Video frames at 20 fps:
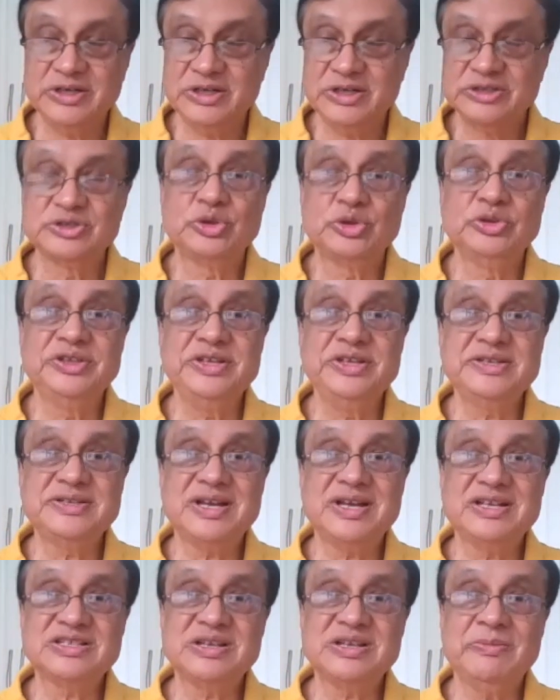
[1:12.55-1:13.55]
So these
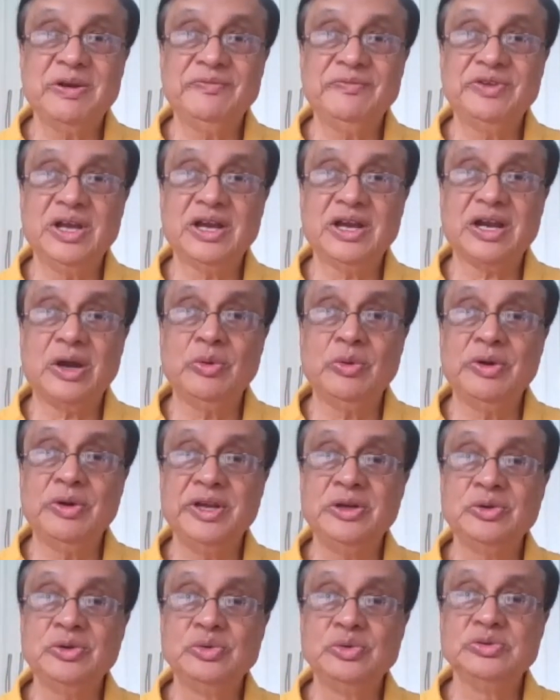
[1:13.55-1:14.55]
are some of the
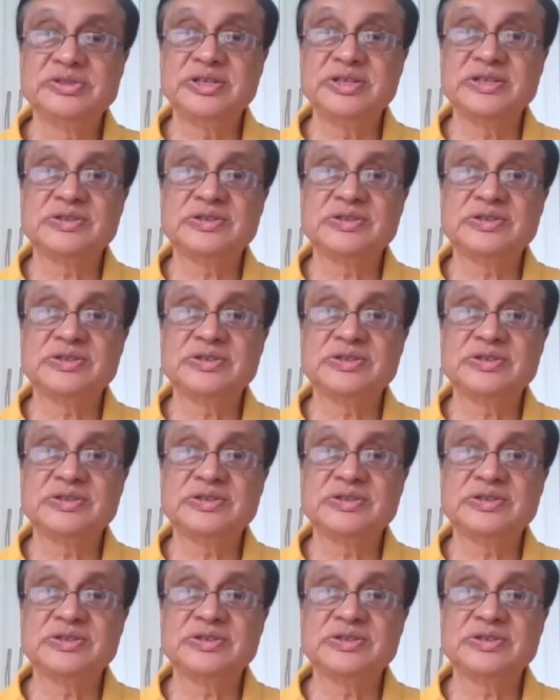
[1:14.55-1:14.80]
accounting tools